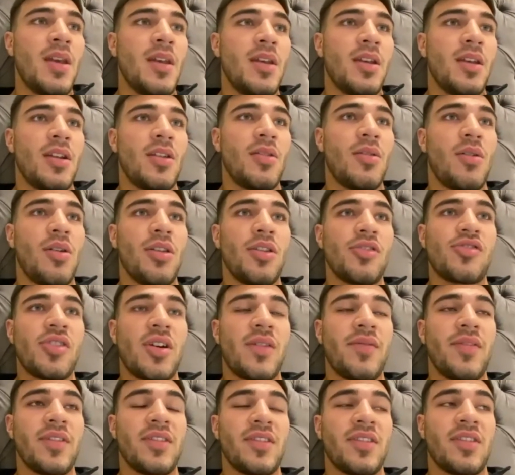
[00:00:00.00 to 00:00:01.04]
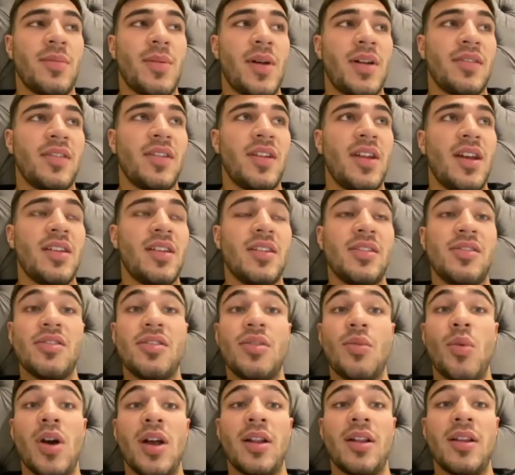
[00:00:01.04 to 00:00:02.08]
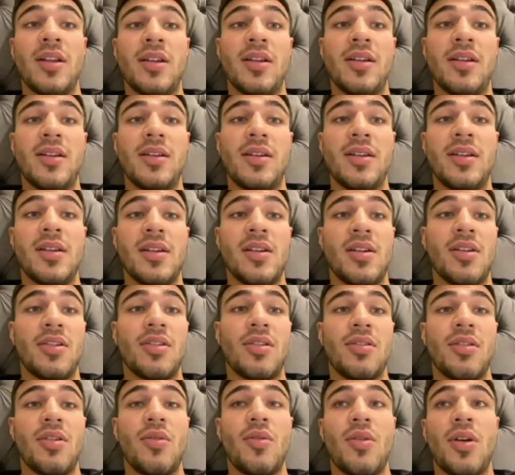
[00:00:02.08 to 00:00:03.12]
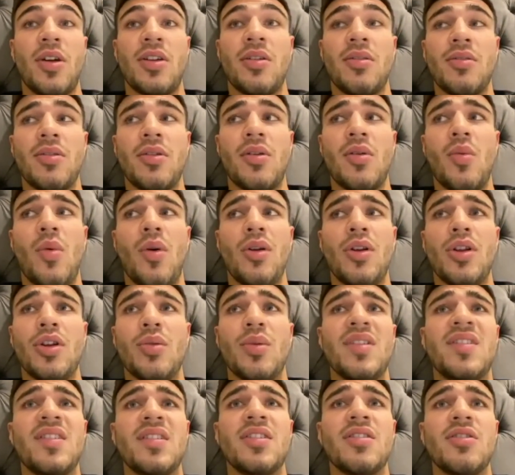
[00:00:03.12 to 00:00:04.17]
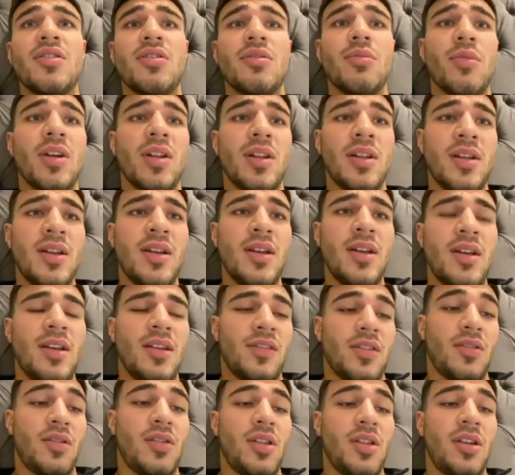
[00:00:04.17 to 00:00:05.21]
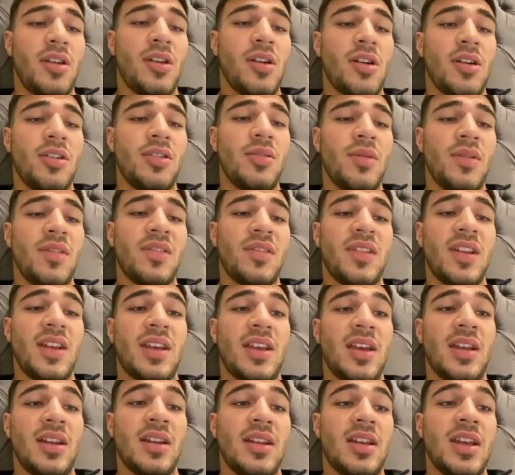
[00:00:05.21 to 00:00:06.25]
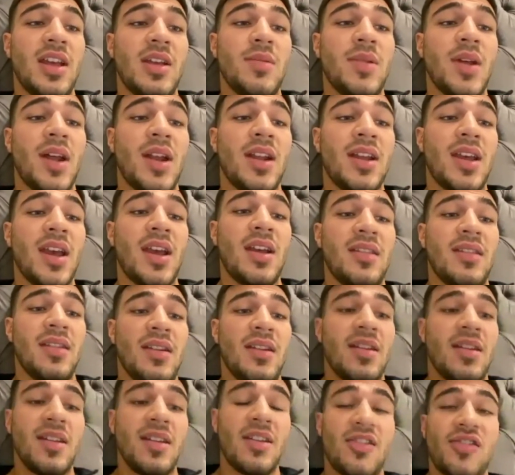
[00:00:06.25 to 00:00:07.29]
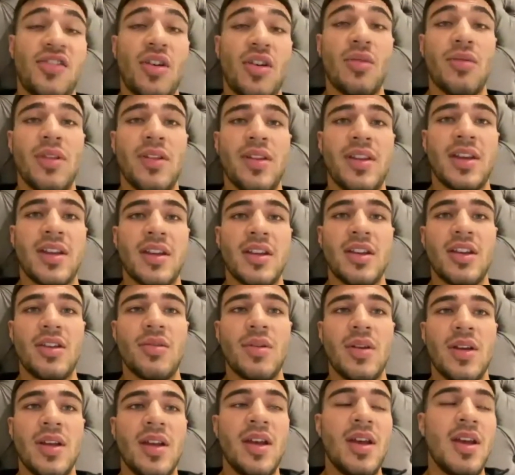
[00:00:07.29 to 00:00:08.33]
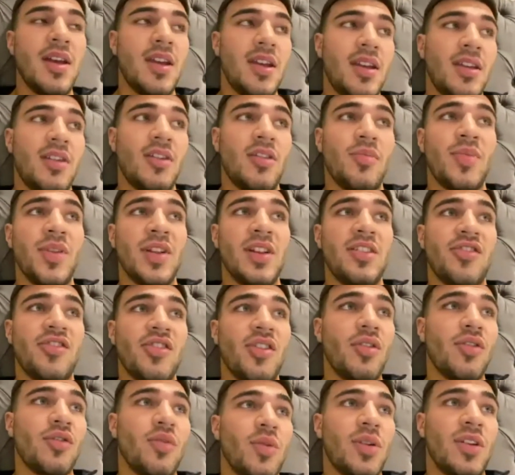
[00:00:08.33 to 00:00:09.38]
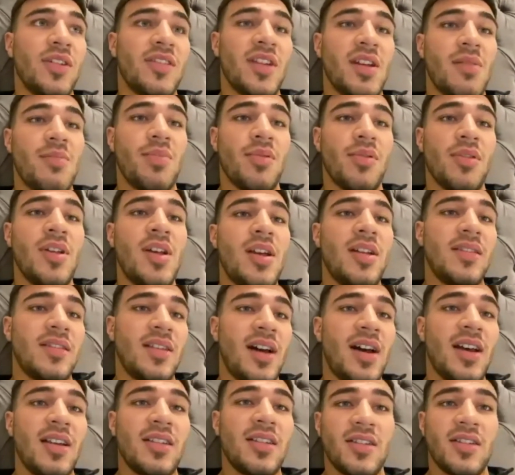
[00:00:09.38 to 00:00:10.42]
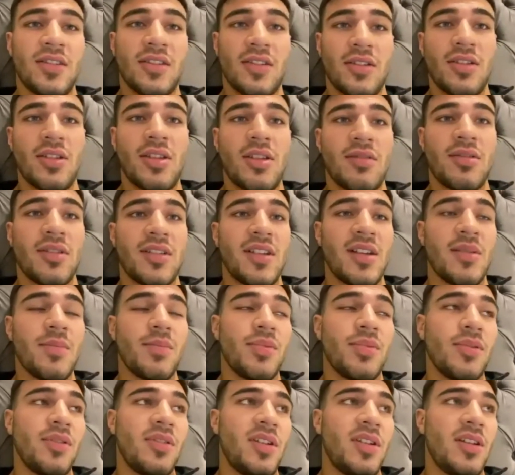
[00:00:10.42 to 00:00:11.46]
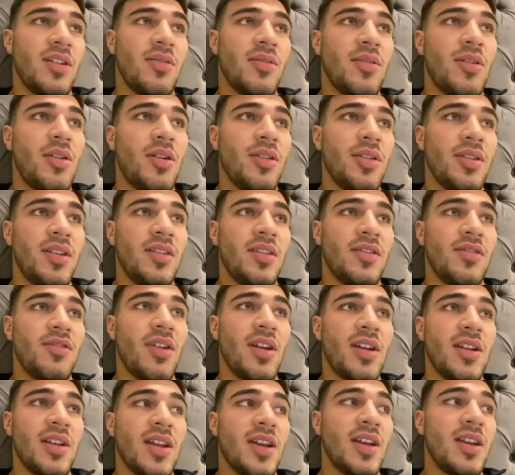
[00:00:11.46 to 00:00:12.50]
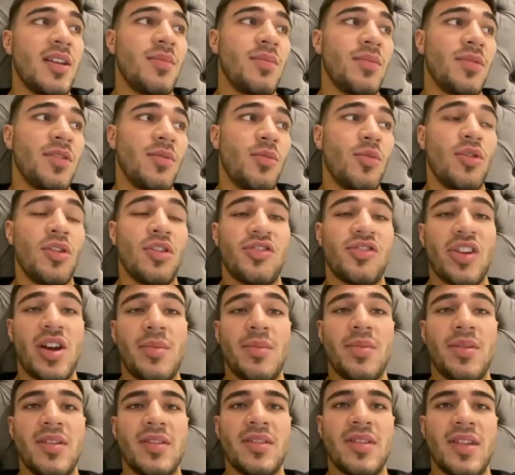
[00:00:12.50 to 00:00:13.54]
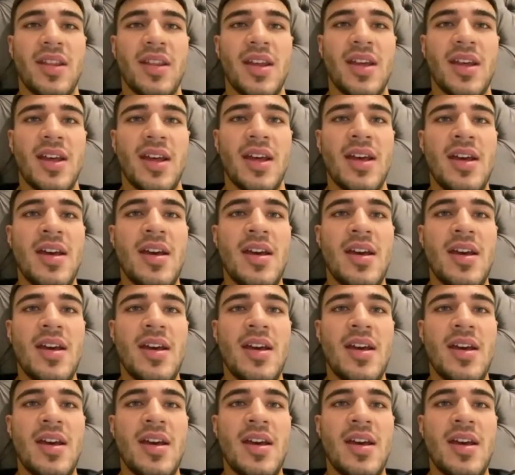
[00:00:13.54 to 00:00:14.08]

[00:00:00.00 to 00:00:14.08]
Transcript: you know, all the travellers that's about today, they're doing well. You know, I don't know one who isn't doing well. So all they've got to do is stick in and keep dedicated, and it's shown that they can do it. You know, Billy Joe's one example, Tyson's another example. You know, all these great names and world champions are there